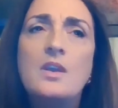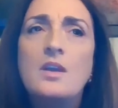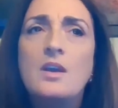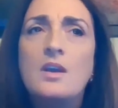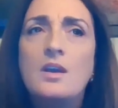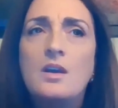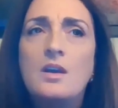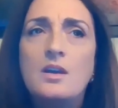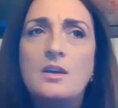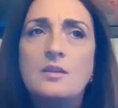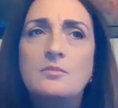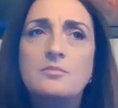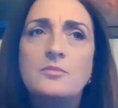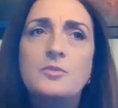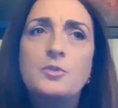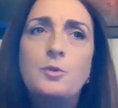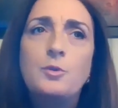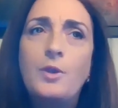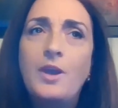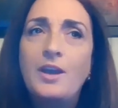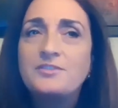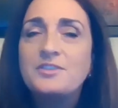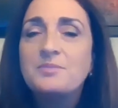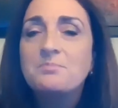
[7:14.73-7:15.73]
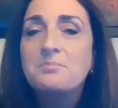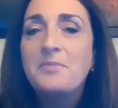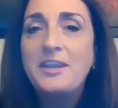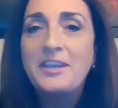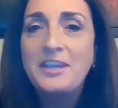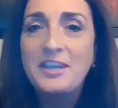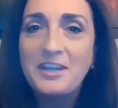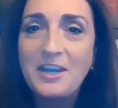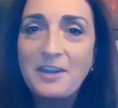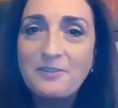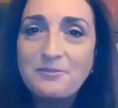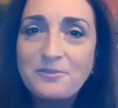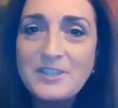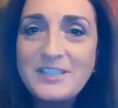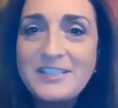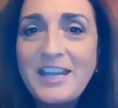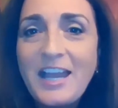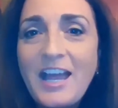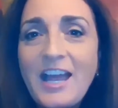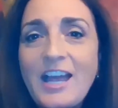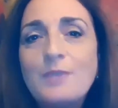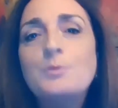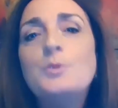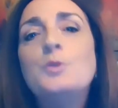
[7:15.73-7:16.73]
um, you don't have to make it every
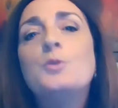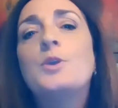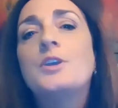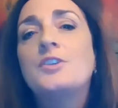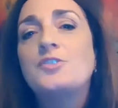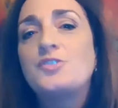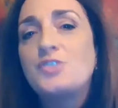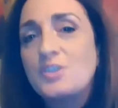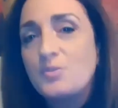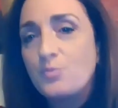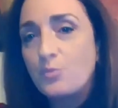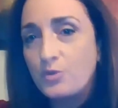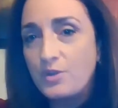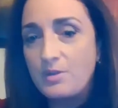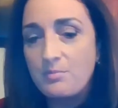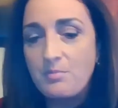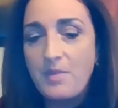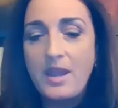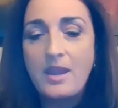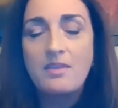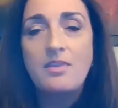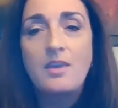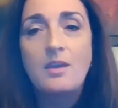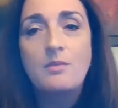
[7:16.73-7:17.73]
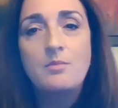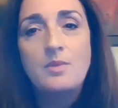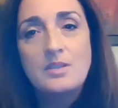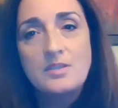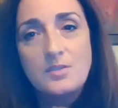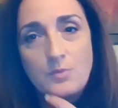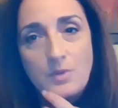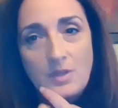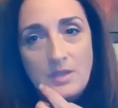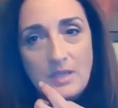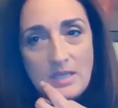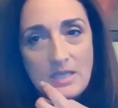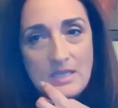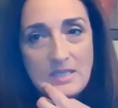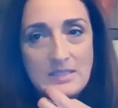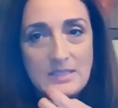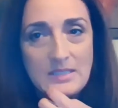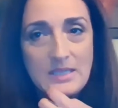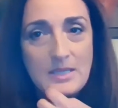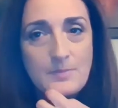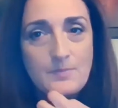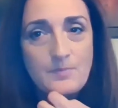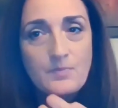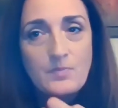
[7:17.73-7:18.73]
time you can just pre-make them it's really
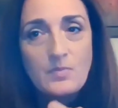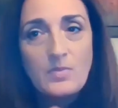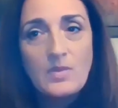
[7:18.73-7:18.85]
easy